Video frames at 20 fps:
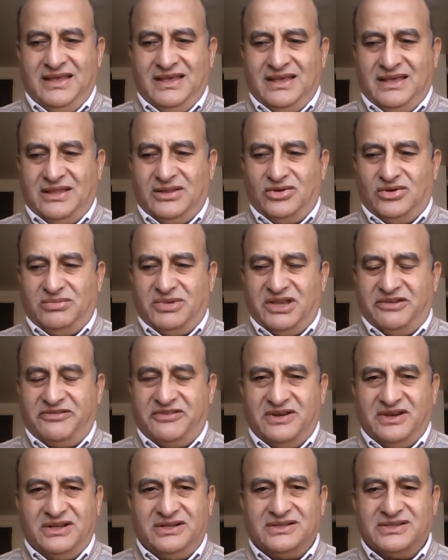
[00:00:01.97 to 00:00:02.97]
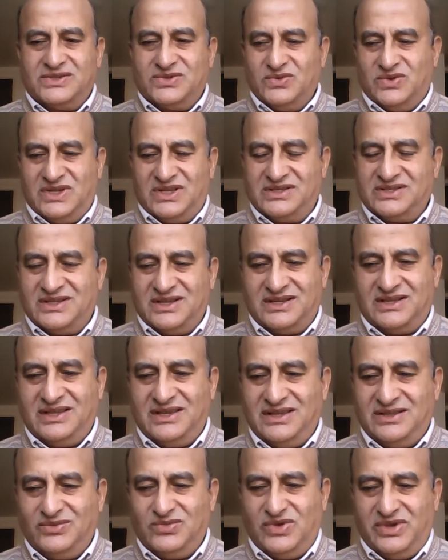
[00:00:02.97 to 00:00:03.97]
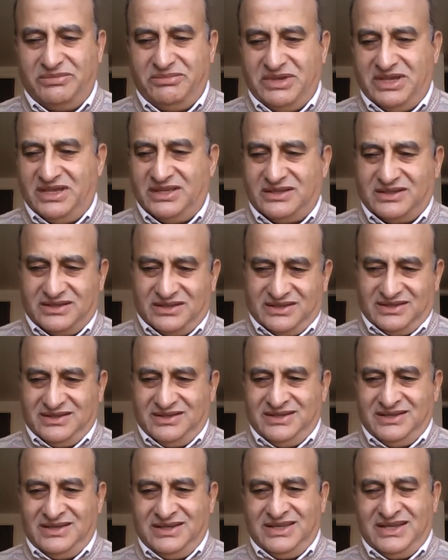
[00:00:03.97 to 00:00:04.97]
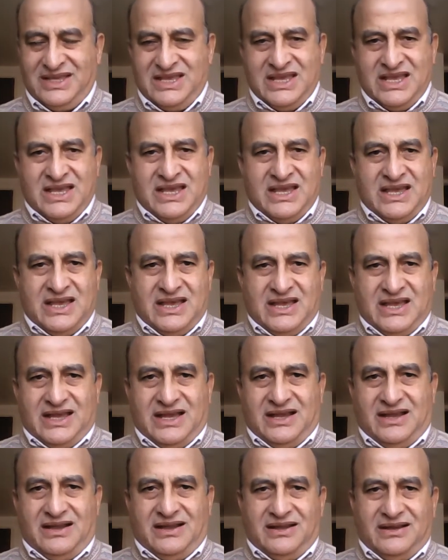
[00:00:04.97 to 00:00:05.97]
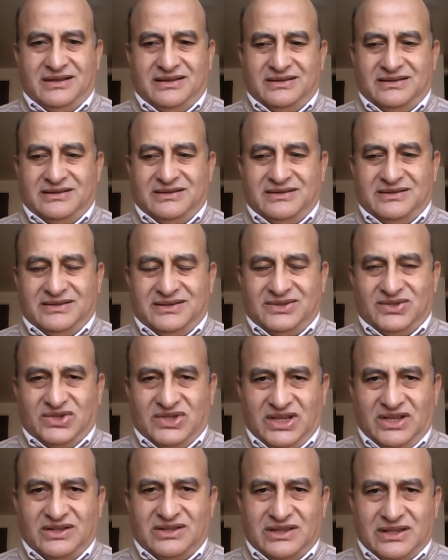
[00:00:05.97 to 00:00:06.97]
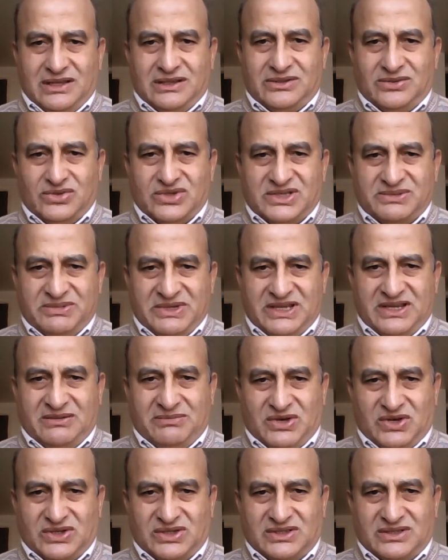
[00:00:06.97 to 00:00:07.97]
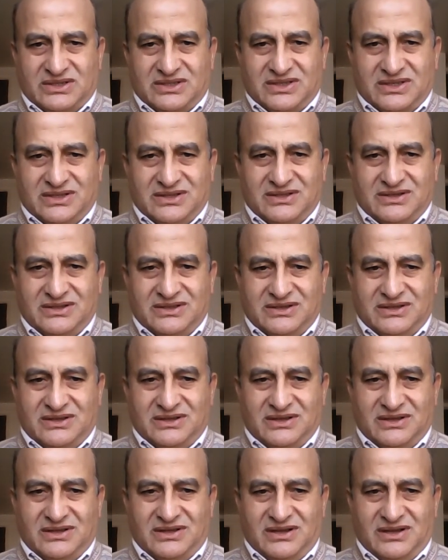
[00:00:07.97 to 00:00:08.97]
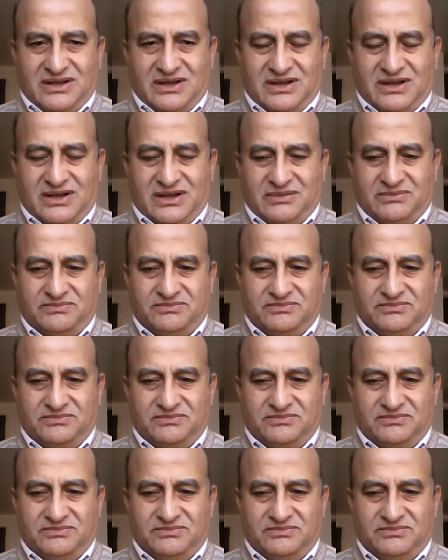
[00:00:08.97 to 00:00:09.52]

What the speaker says: Hello, my friends. Once again, we meet. Uh, Today, I'd like to speak about uh,